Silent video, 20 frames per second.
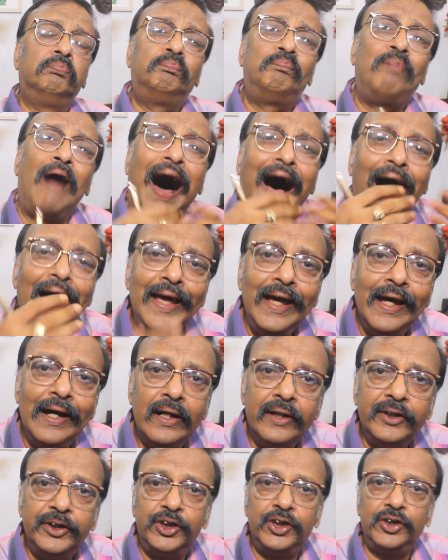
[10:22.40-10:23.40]

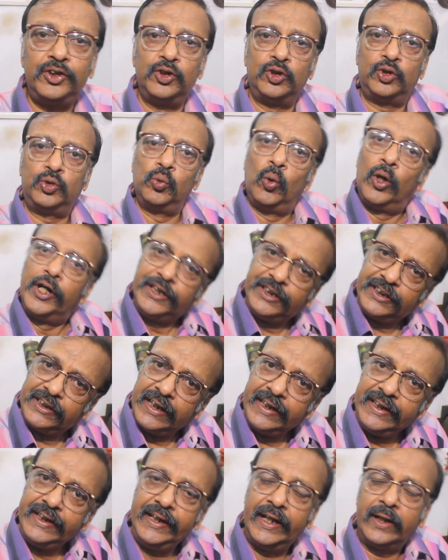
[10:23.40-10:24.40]
biased towards
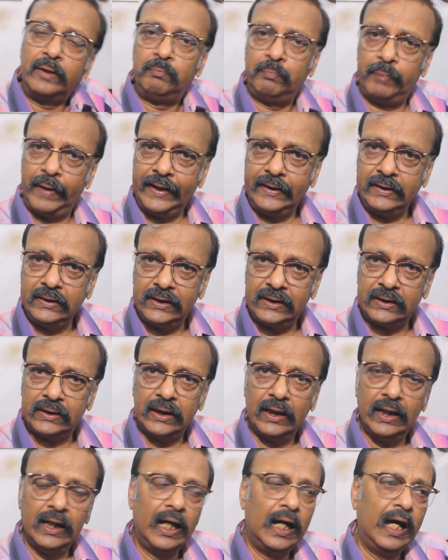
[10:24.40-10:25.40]
Indian pens.
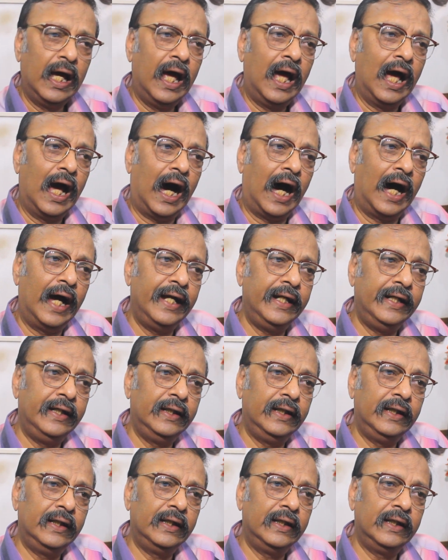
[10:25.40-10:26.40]
I
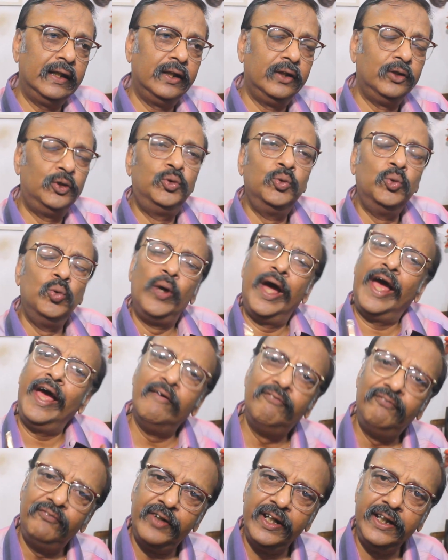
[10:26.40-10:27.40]
do
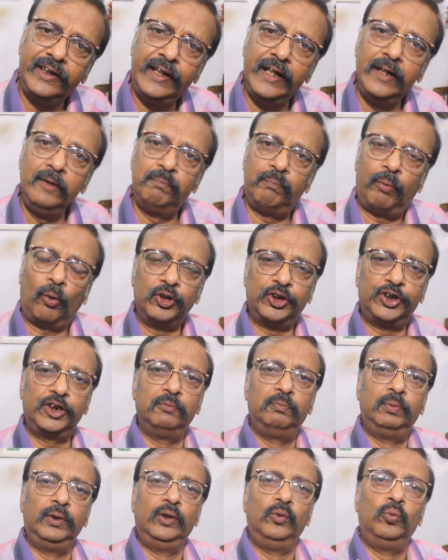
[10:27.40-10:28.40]
everything
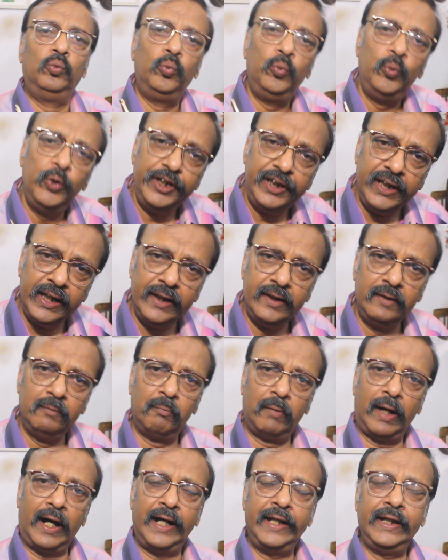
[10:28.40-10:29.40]
possible
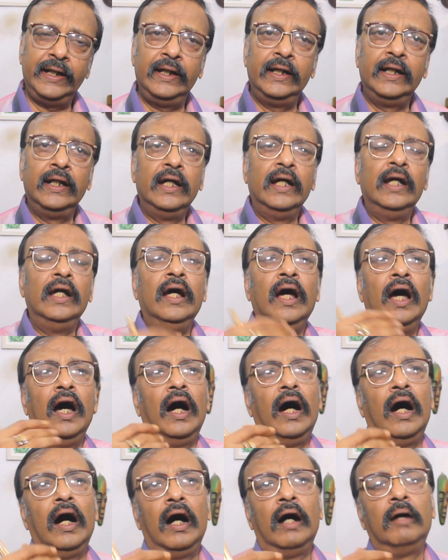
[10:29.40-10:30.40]
within my
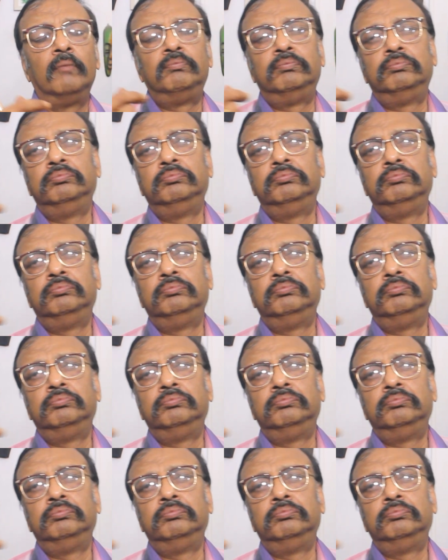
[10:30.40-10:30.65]
uh,